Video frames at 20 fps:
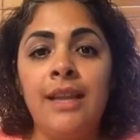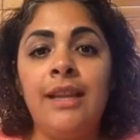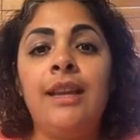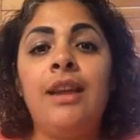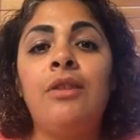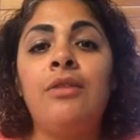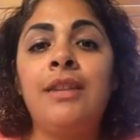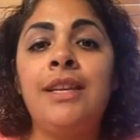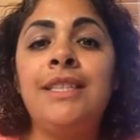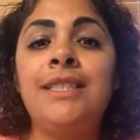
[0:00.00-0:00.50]

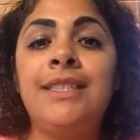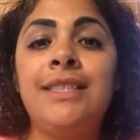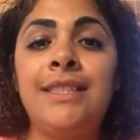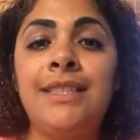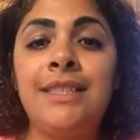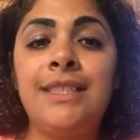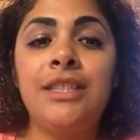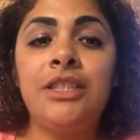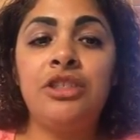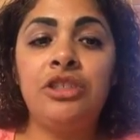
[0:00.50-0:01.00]
Now, these
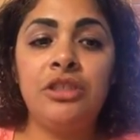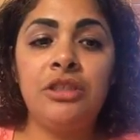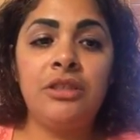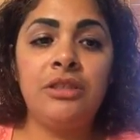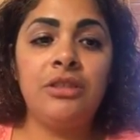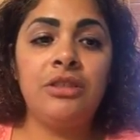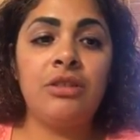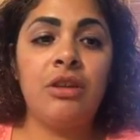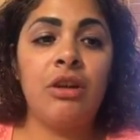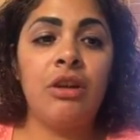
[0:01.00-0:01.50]

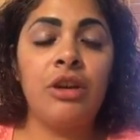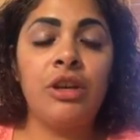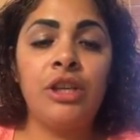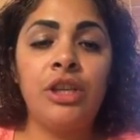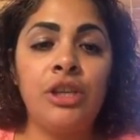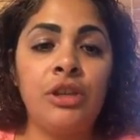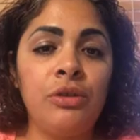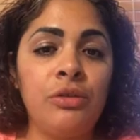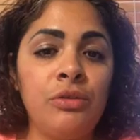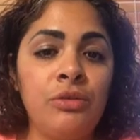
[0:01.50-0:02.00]
decisions are
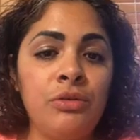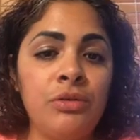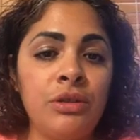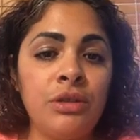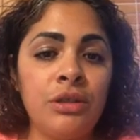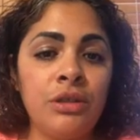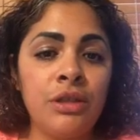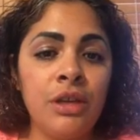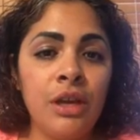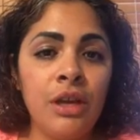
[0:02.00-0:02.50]

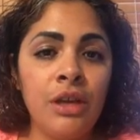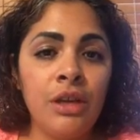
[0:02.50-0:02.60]
used